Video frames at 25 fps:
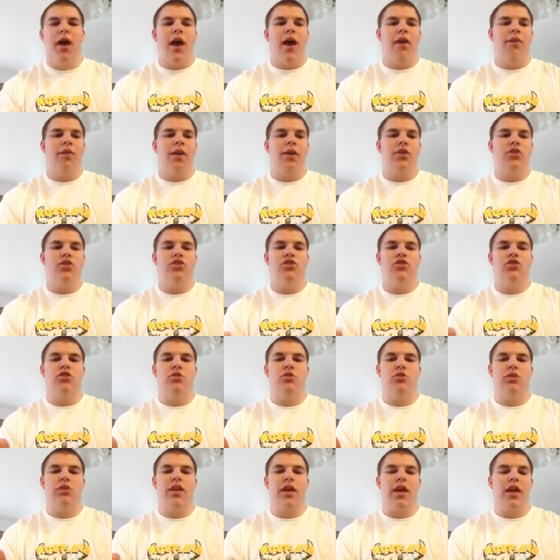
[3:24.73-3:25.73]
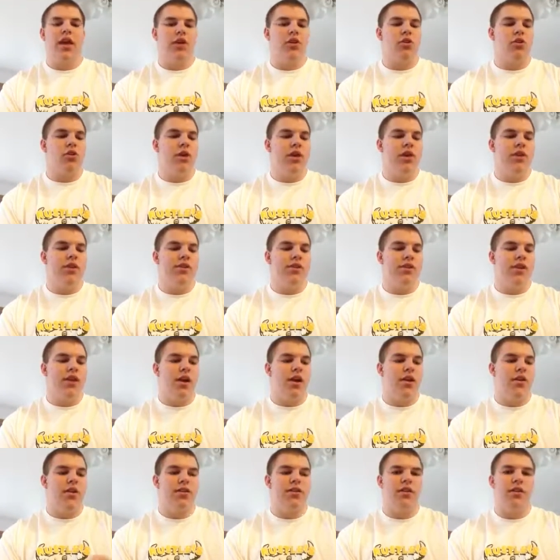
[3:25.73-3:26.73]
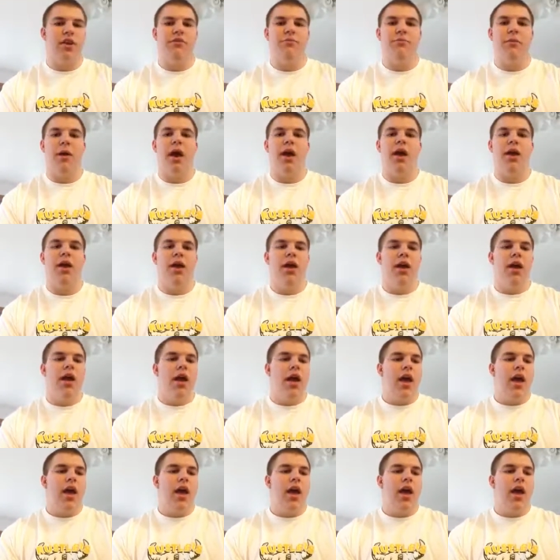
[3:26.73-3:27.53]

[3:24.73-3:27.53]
and that's usually what they increase their stuff by.